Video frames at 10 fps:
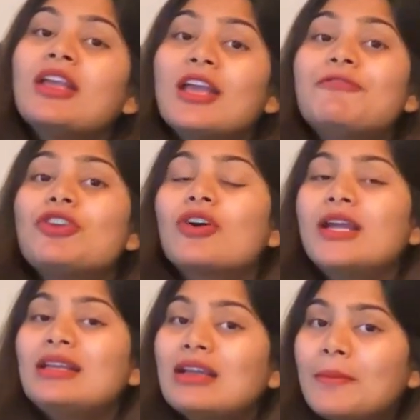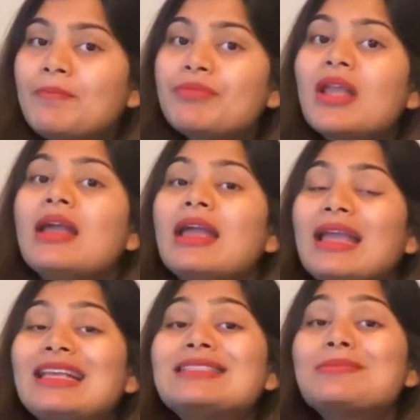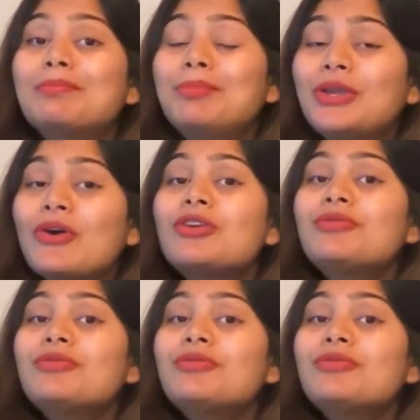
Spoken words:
If your income is beyond